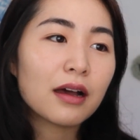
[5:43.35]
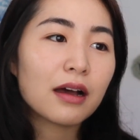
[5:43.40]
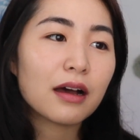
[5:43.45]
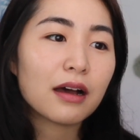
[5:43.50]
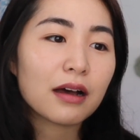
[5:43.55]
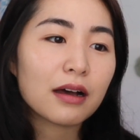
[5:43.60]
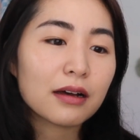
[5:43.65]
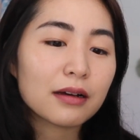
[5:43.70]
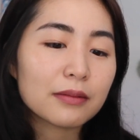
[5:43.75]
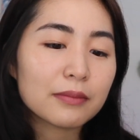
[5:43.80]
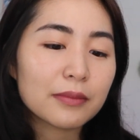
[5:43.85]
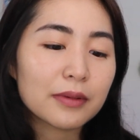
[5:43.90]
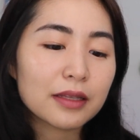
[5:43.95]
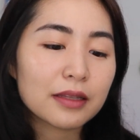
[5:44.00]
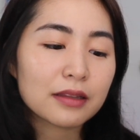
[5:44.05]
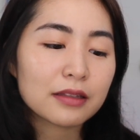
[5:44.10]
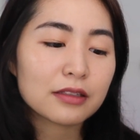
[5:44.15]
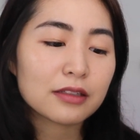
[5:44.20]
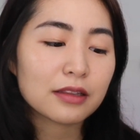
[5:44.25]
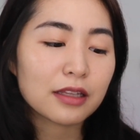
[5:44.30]

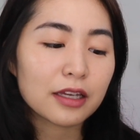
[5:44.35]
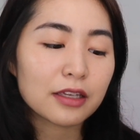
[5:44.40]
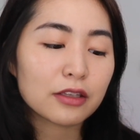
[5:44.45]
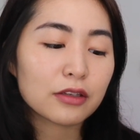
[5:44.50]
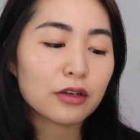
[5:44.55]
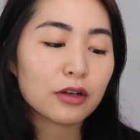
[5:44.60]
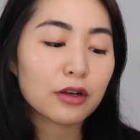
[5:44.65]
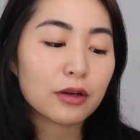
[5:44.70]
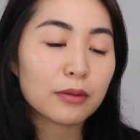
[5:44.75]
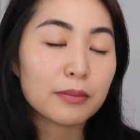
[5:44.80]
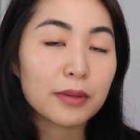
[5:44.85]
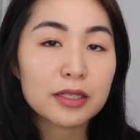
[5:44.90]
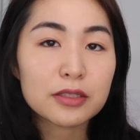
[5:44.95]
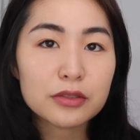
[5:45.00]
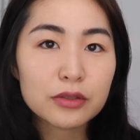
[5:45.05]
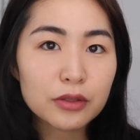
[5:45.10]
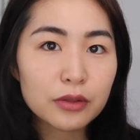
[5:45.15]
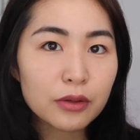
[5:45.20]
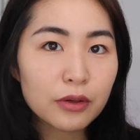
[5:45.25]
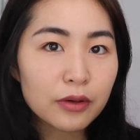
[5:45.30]
and let your
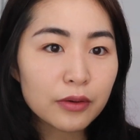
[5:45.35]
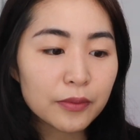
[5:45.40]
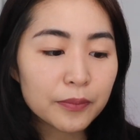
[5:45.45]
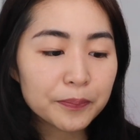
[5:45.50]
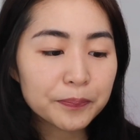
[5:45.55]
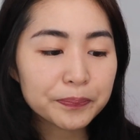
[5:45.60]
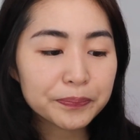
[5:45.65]
mentor know.